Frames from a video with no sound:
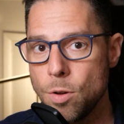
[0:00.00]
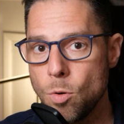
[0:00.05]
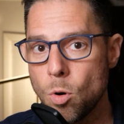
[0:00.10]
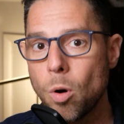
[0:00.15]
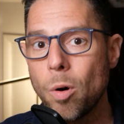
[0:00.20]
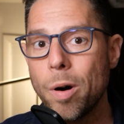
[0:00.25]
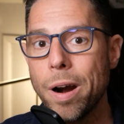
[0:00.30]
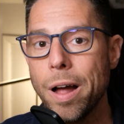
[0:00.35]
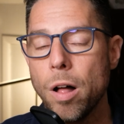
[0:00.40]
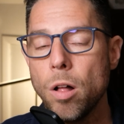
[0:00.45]

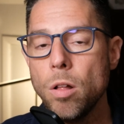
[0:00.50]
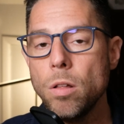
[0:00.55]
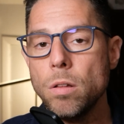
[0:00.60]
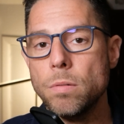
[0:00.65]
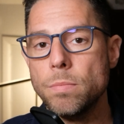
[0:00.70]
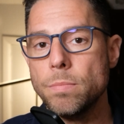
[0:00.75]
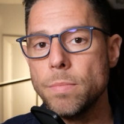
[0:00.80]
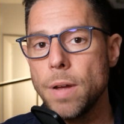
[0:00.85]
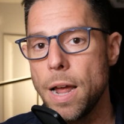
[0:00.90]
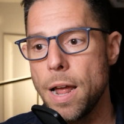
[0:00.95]
URL
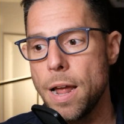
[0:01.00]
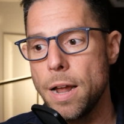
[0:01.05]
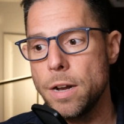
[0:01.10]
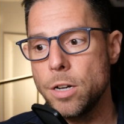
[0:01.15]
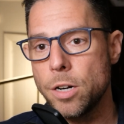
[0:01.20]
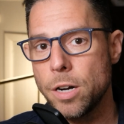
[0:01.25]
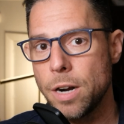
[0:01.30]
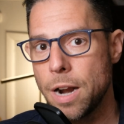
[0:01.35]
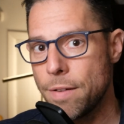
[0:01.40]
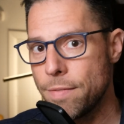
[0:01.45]

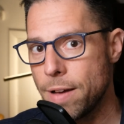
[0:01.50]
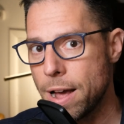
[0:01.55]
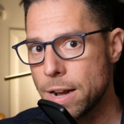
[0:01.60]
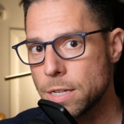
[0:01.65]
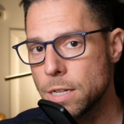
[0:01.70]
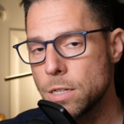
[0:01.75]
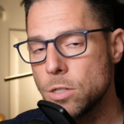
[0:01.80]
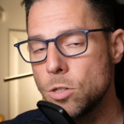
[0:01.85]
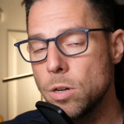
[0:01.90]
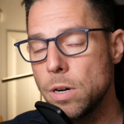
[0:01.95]
and you're going to have
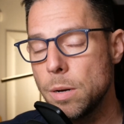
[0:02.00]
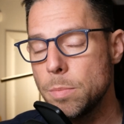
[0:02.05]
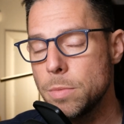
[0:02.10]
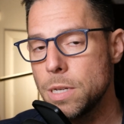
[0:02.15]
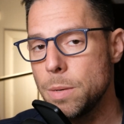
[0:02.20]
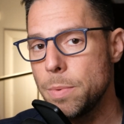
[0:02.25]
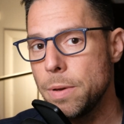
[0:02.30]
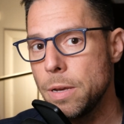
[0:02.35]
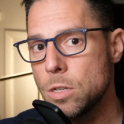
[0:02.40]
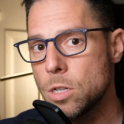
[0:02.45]
access to an
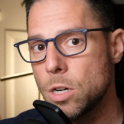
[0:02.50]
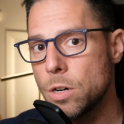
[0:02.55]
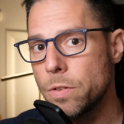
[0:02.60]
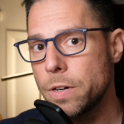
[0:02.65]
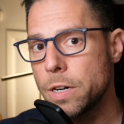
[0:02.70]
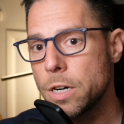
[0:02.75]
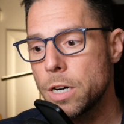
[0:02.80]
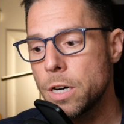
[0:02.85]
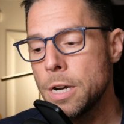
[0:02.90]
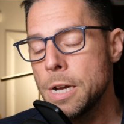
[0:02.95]
MCP
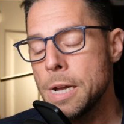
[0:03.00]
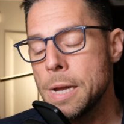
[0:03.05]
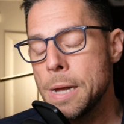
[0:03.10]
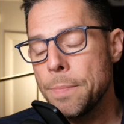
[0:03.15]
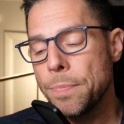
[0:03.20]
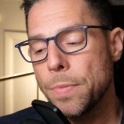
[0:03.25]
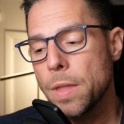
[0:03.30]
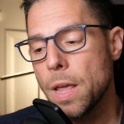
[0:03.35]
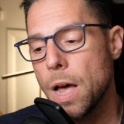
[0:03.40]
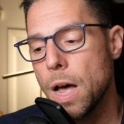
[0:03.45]
server.
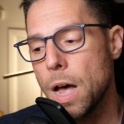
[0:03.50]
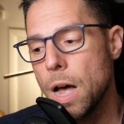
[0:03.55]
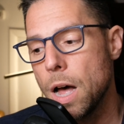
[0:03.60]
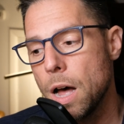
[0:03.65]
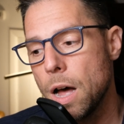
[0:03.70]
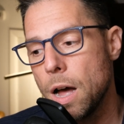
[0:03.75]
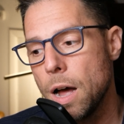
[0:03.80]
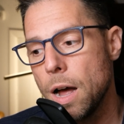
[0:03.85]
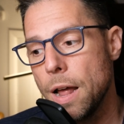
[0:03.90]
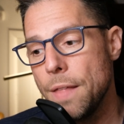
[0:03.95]

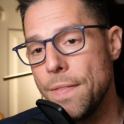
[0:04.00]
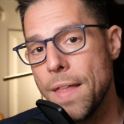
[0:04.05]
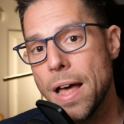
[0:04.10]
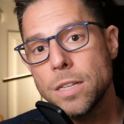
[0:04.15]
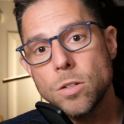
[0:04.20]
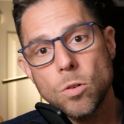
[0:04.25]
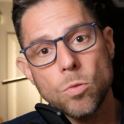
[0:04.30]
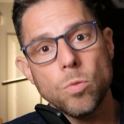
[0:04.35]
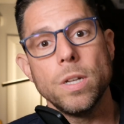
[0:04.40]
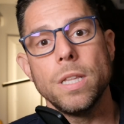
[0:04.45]
Uh, and
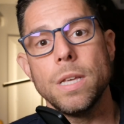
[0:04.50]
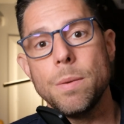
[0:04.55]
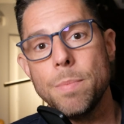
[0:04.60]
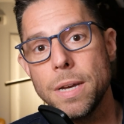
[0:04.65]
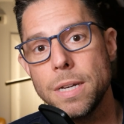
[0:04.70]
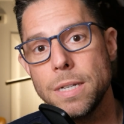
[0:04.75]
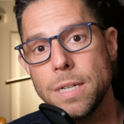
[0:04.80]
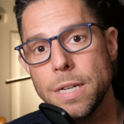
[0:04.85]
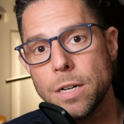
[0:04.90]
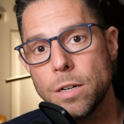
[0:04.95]
that's a really
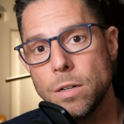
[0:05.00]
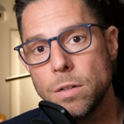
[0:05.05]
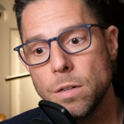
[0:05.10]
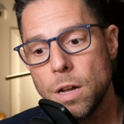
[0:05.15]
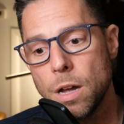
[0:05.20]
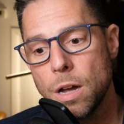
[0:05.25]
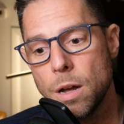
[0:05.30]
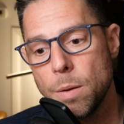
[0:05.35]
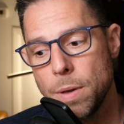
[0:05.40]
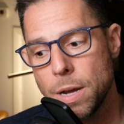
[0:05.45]
big deal
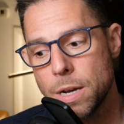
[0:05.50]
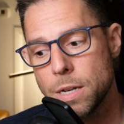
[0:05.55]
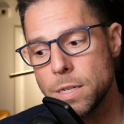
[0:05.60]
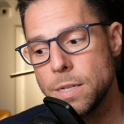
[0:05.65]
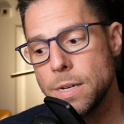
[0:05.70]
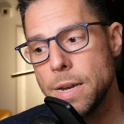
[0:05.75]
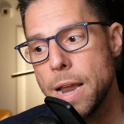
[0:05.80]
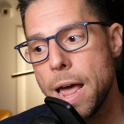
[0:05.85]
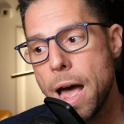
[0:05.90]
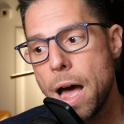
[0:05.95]
uh,
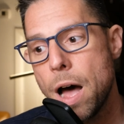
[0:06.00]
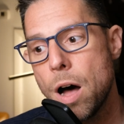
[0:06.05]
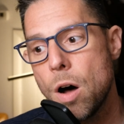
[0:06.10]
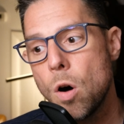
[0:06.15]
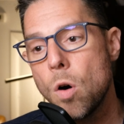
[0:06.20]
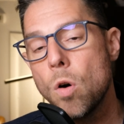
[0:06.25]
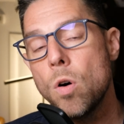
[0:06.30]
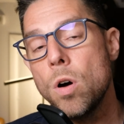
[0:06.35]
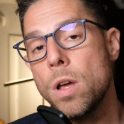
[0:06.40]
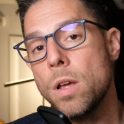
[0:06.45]
because
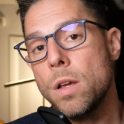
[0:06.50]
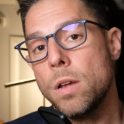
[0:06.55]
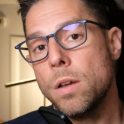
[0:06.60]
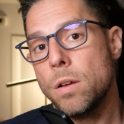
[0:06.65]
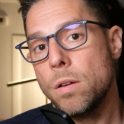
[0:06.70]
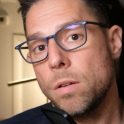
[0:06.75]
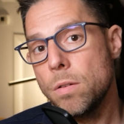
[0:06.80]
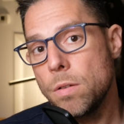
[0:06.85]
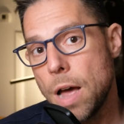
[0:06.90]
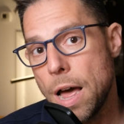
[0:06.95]
now
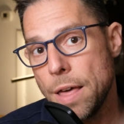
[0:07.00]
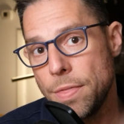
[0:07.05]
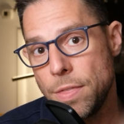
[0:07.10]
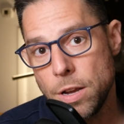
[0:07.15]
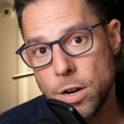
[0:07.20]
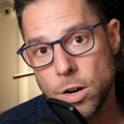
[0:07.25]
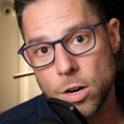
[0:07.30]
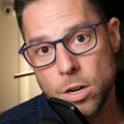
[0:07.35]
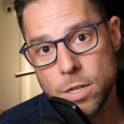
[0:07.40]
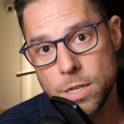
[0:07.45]
I
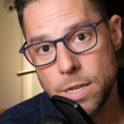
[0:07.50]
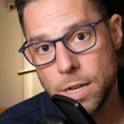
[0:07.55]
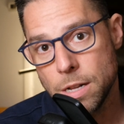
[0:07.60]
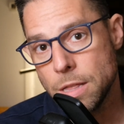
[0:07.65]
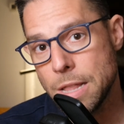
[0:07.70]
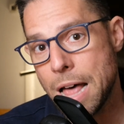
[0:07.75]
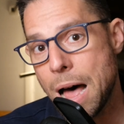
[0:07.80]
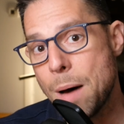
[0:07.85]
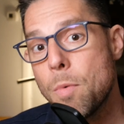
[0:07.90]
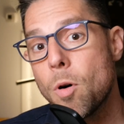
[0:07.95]
think you're going to see
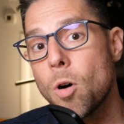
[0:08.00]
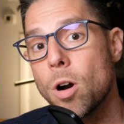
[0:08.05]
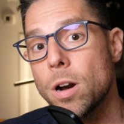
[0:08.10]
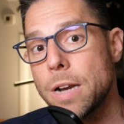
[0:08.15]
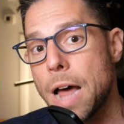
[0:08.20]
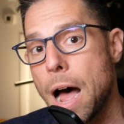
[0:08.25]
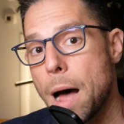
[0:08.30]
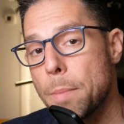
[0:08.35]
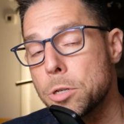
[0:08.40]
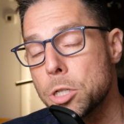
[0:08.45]
a lot more
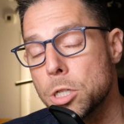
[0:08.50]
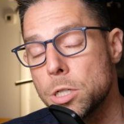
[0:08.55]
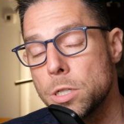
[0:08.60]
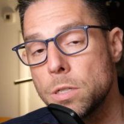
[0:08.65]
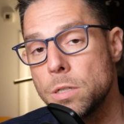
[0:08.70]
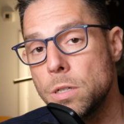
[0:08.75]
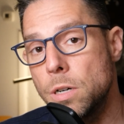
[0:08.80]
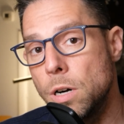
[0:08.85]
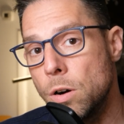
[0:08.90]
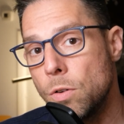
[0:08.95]

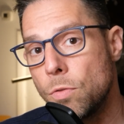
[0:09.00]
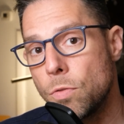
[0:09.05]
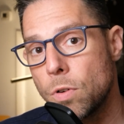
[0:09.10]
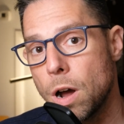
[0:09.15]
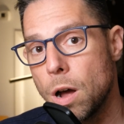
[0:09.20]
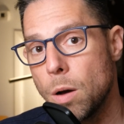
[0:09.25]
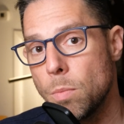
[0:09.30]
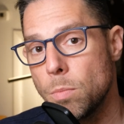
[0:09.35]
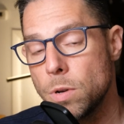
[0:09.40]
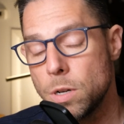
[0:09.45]
adoption
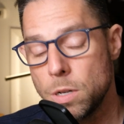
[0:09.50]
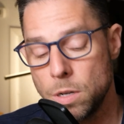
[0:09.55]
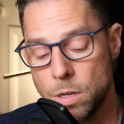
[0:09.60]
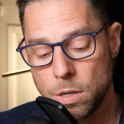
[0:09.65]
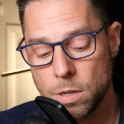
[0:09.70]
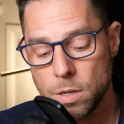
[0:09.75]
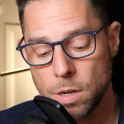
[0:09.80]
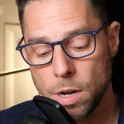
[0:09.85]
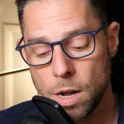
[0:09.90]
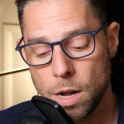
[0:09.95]
from
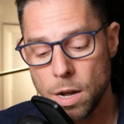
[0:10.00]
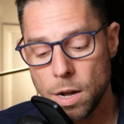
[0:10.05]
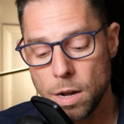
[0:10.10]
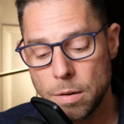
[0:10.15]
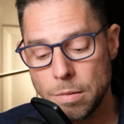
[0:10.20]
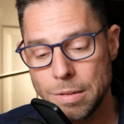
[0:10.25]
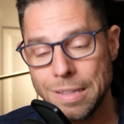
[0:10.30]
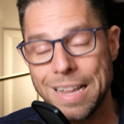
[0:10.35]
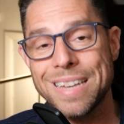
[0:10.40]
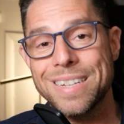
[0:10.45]

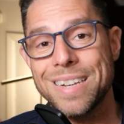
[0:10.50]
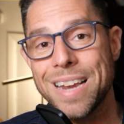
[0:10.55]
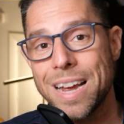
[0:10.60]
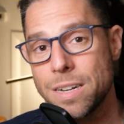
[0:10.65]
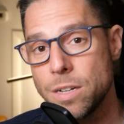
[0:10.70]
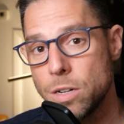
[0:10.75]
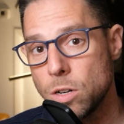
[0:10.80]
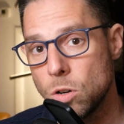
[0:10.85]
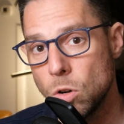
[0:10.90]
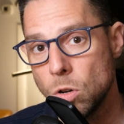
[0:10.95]
uh, less
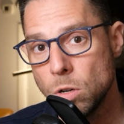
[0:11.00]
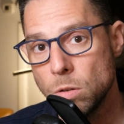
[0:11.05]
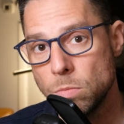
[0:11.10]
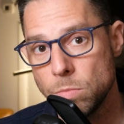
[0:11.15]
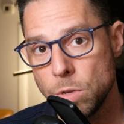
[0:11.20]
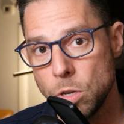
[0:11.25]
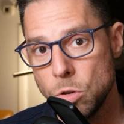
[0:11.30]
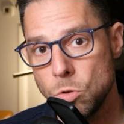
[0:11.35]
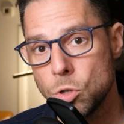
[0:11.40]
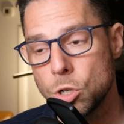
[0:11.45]
technical
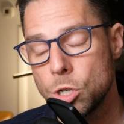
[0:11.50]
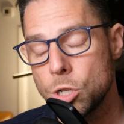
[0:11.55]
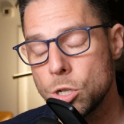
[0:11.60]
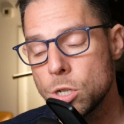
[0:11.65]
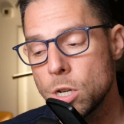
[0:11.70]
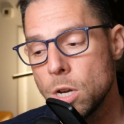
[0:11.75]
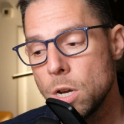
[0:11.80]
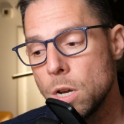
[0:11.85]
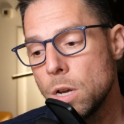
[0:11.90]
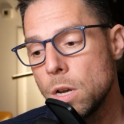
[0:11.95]

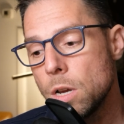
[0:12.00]
users.